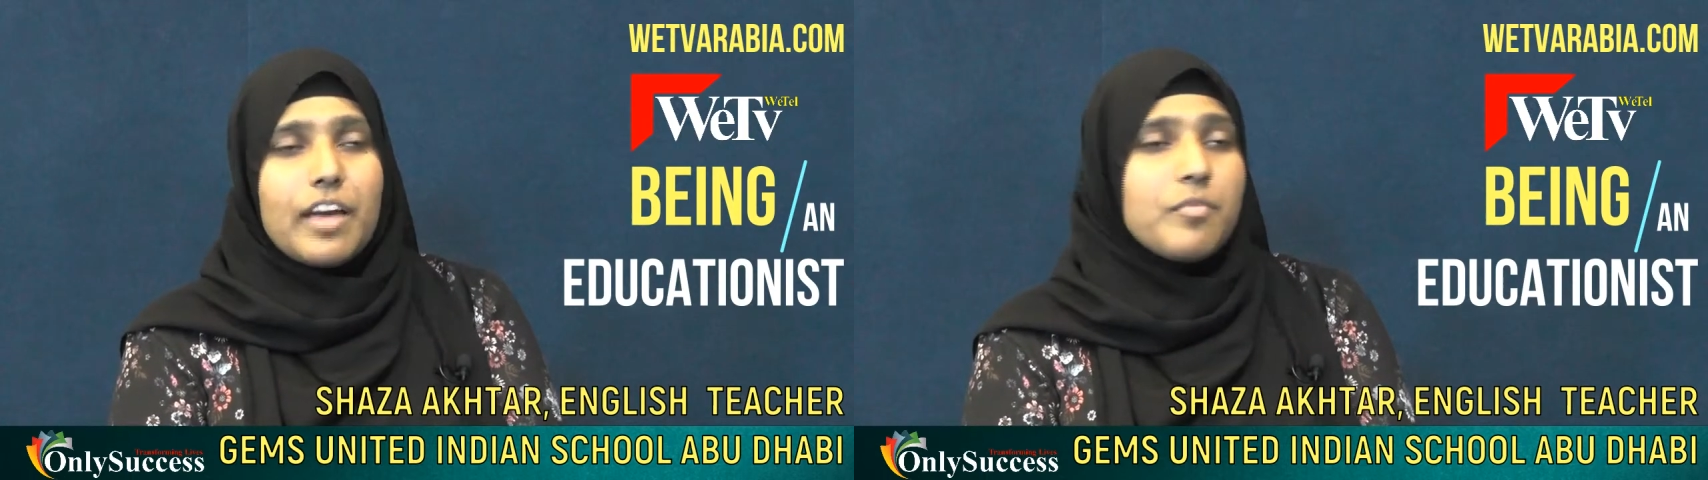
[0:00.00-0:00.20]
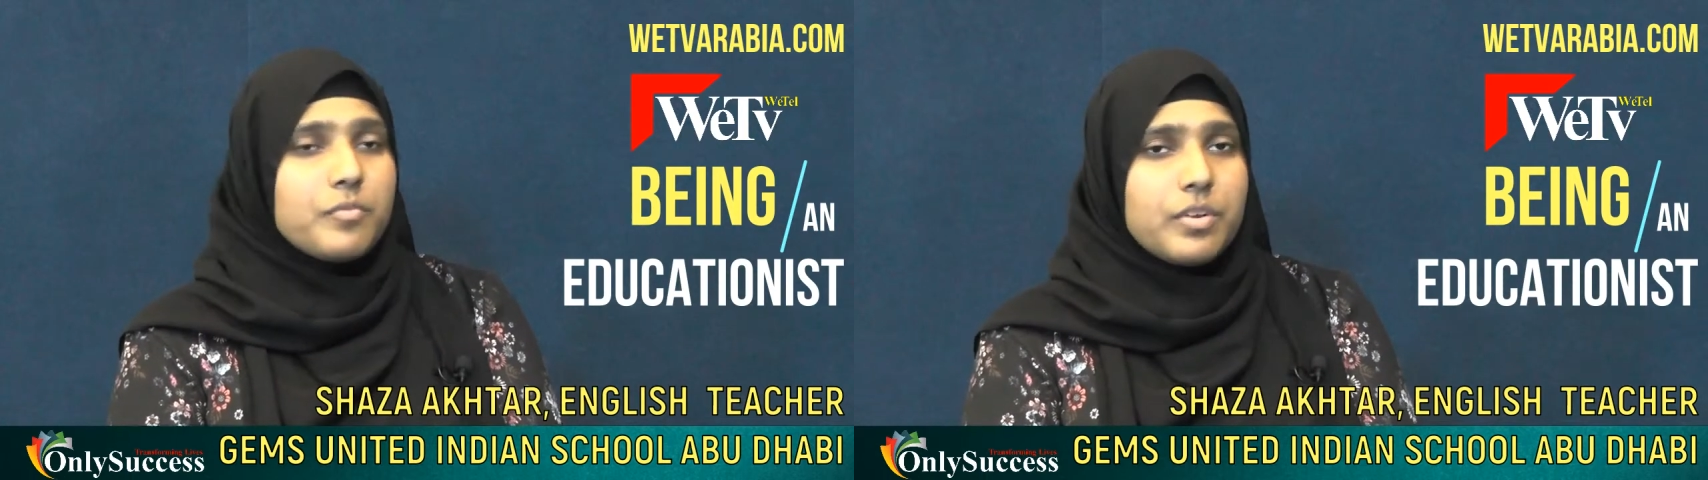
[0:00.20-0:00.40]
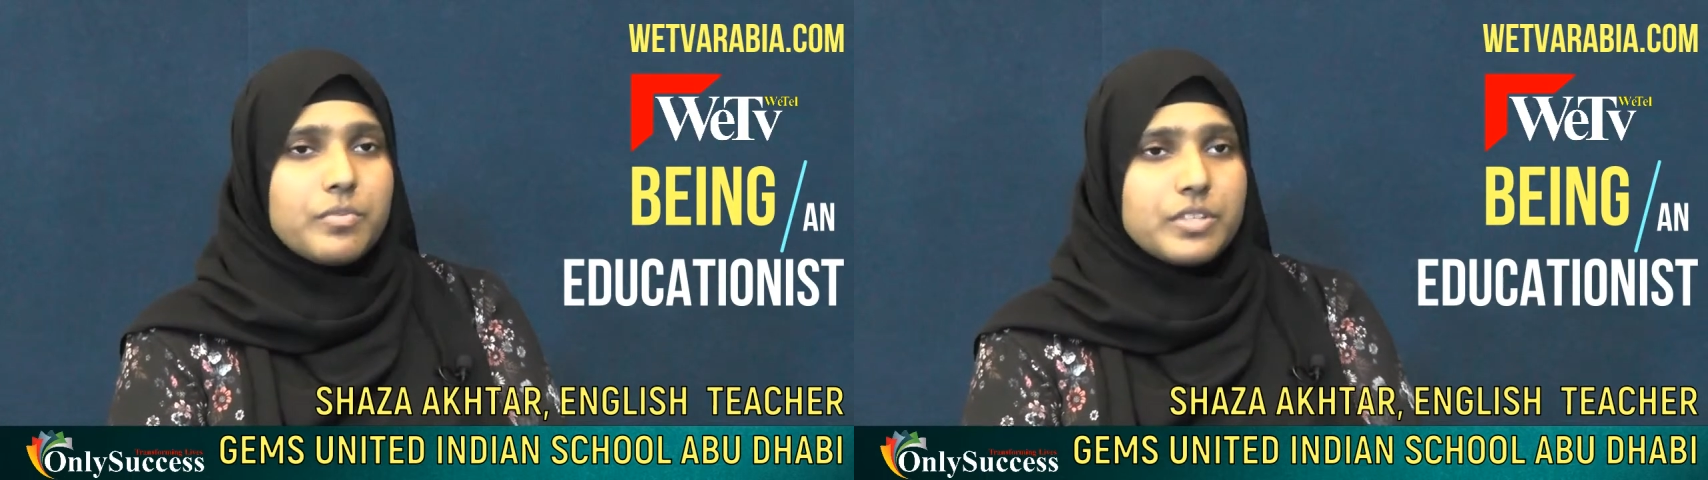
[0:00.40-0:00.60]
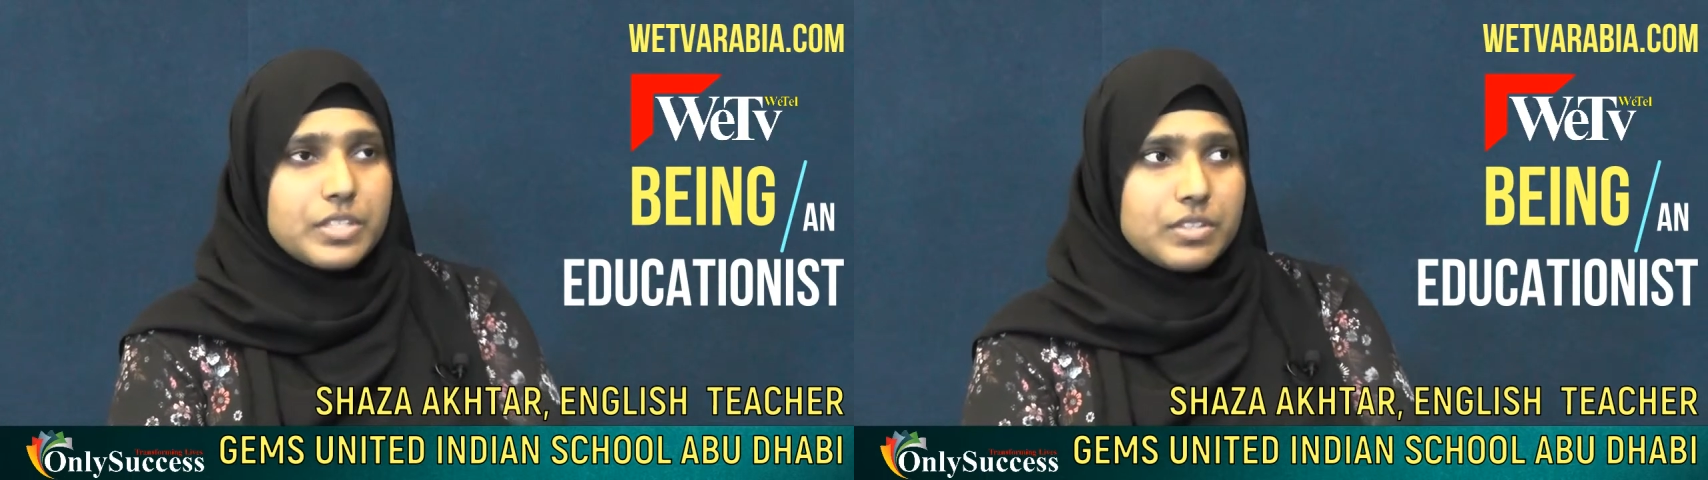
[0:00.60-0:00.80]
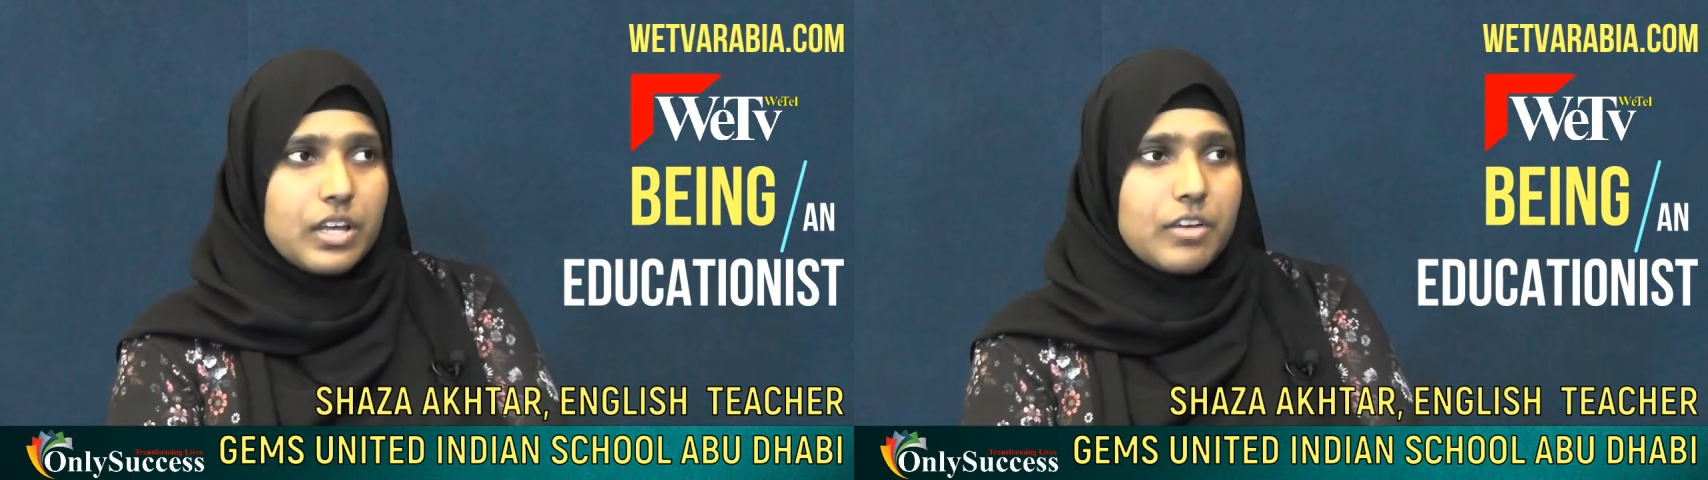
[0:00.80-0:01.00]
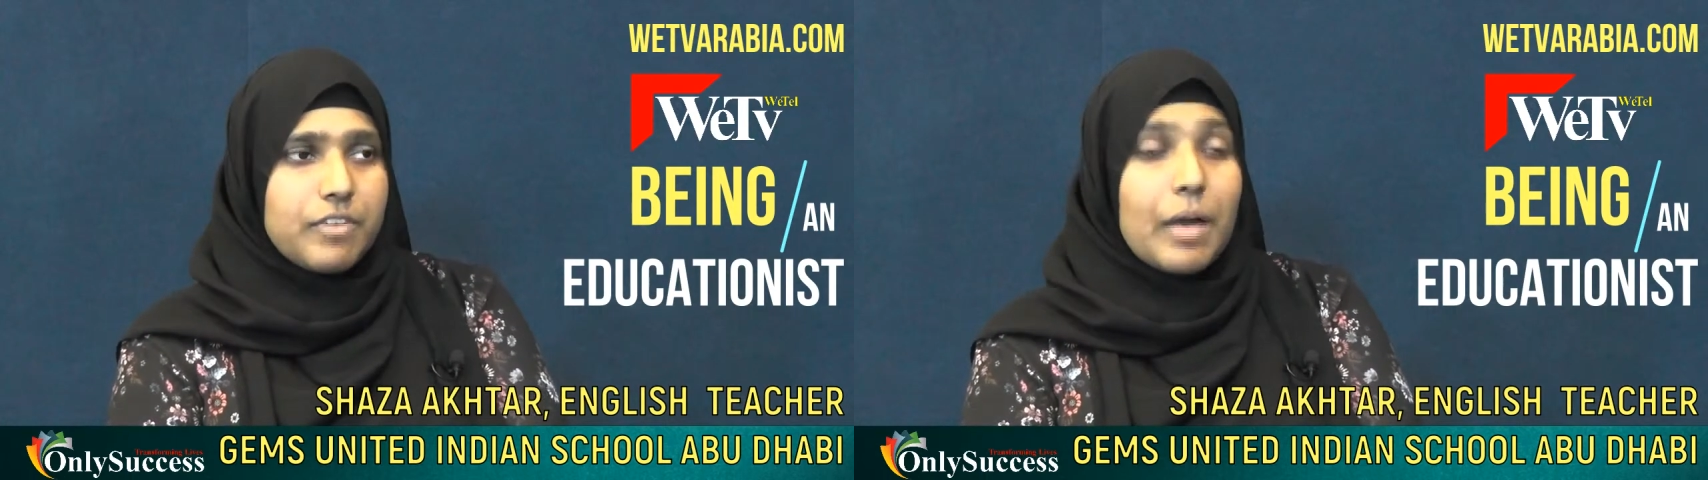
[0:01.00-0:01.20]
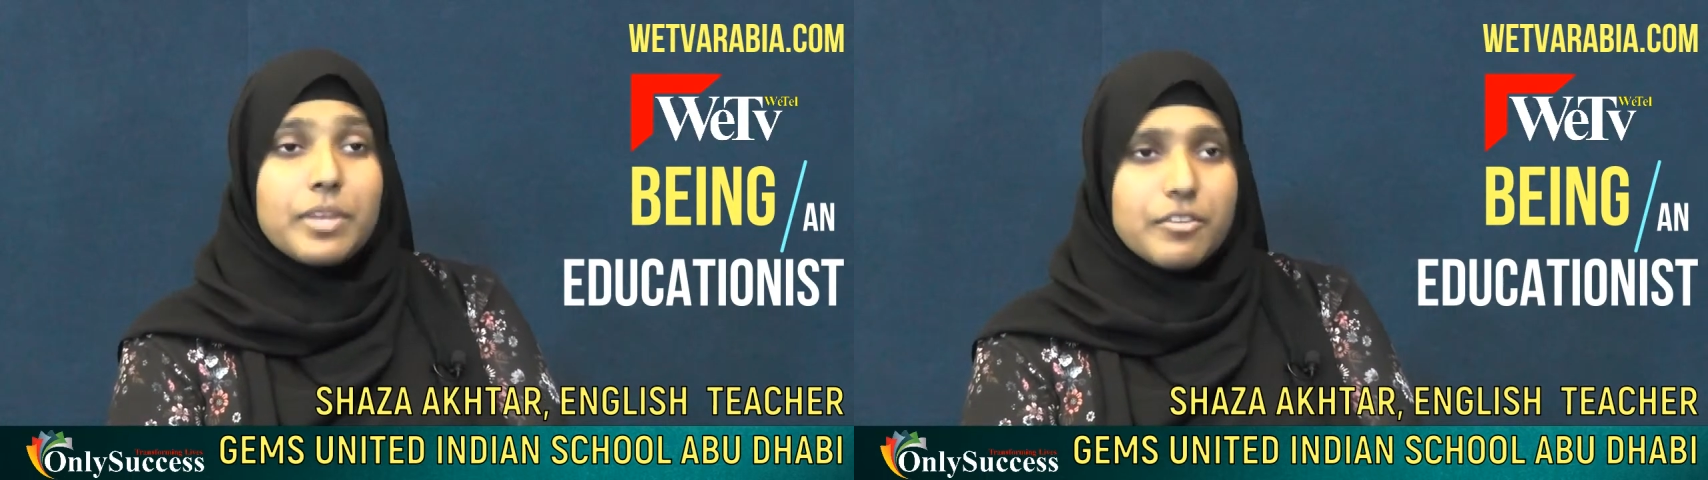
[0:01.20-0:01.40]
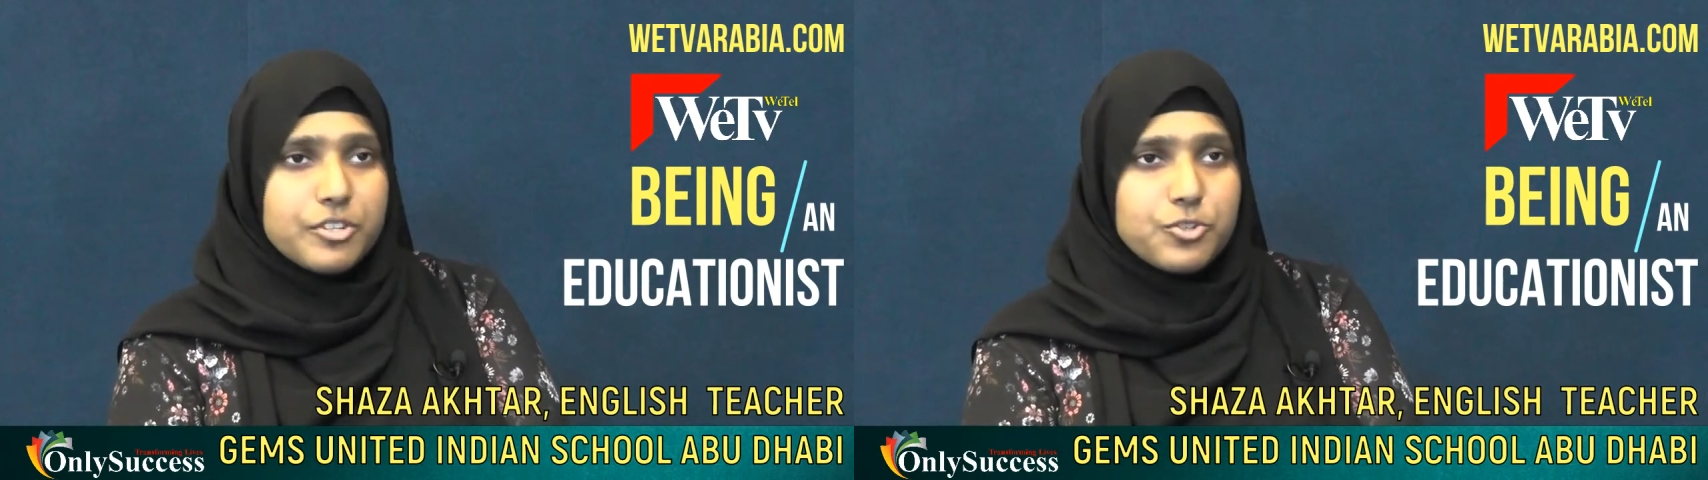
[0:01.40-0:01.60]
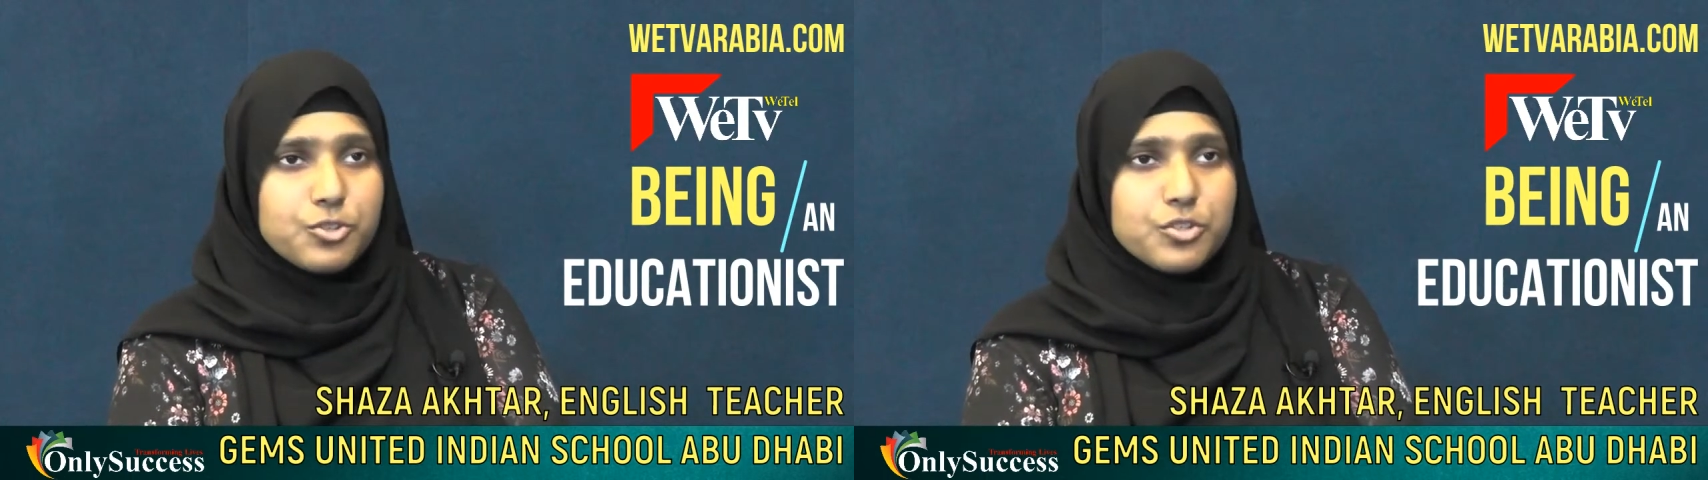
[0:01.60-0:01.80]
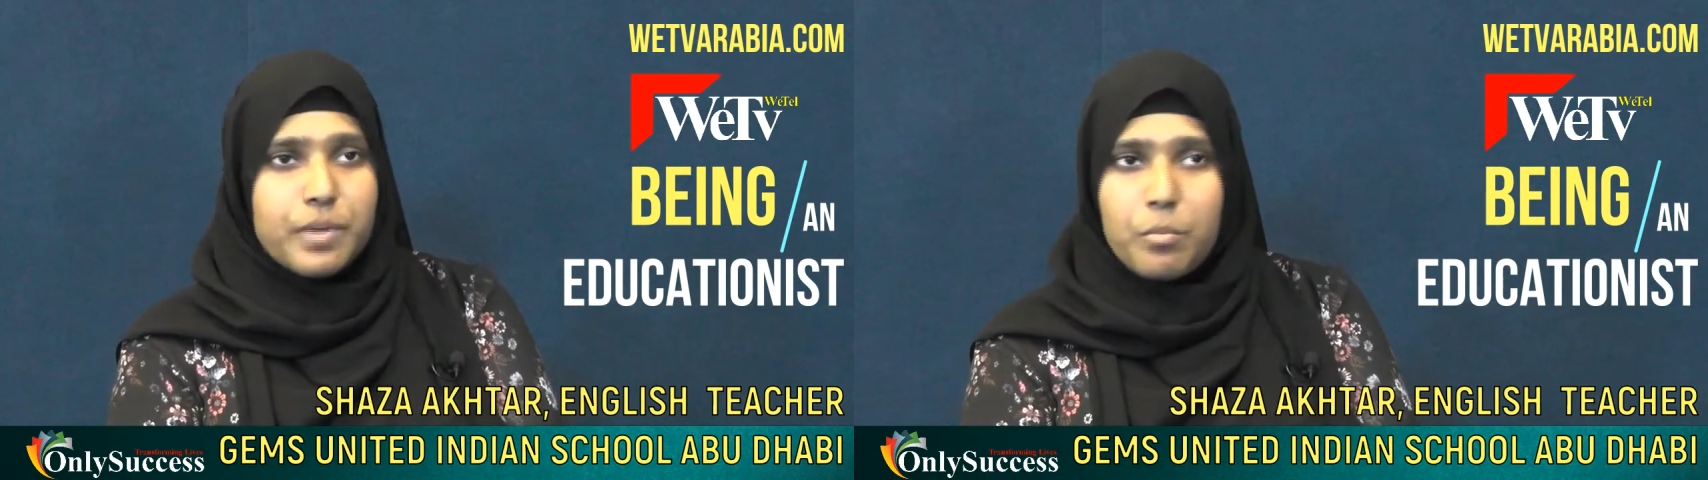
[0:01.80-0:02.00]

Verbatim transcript: I've been from a family of teachers.